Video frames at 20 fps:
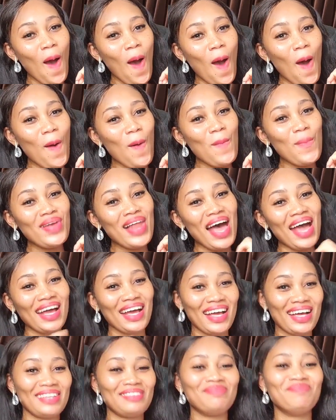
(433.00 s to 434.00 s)
or black.
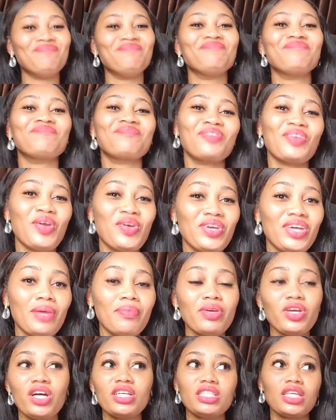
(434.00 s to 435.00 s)
Okay,
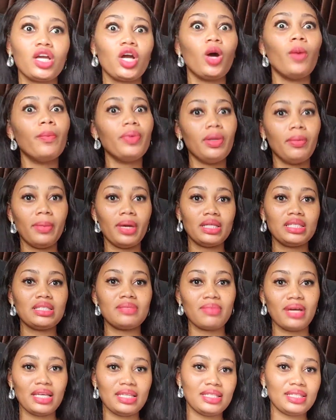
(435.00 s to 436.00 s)
because it complements
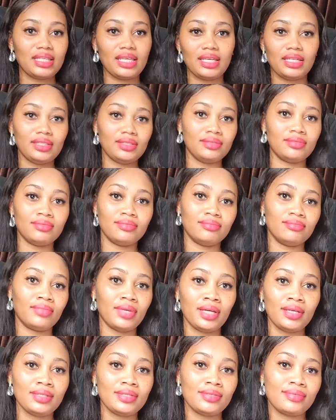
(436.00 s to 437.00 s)
my skin,
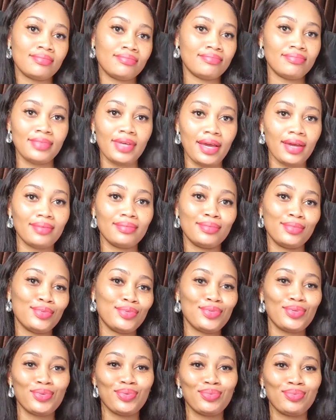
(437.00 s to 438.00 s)
yeah,
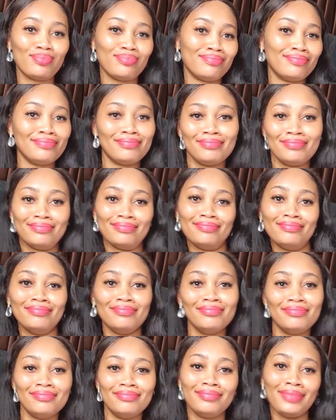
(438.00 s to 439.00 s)
so
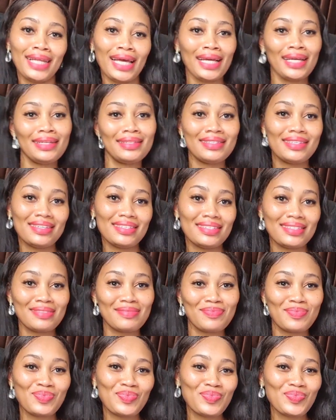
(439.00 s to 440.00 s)
black it is.
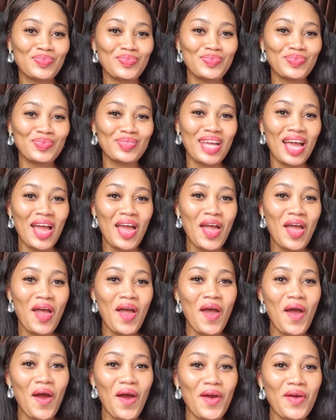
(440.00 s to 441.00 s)

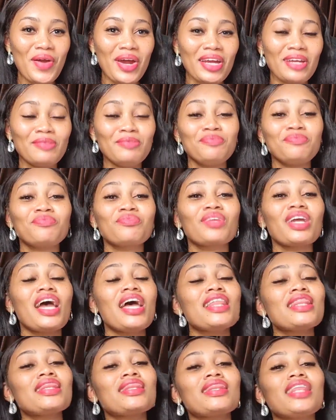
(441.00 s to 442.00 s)
All right,
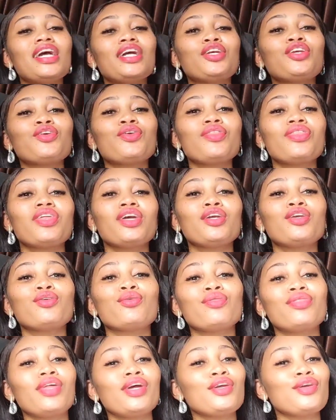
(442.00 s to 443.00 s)
thank
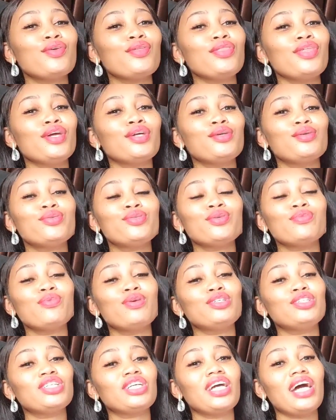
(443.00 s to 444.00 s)
you so
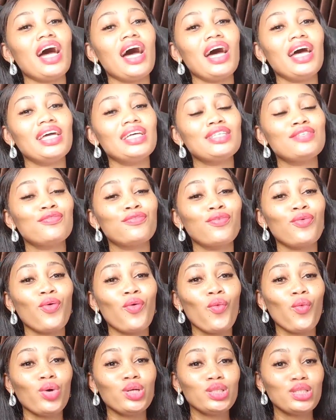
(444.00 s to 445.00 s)
much, guys, for
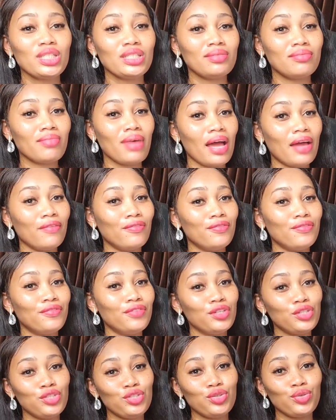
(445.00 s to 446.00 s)
watching my
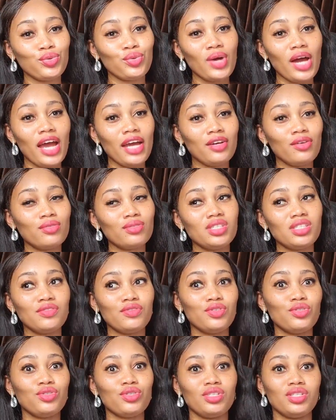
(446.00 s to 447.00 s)
video. I know this
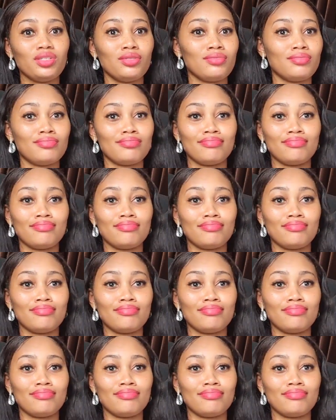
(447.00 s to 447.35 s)
video is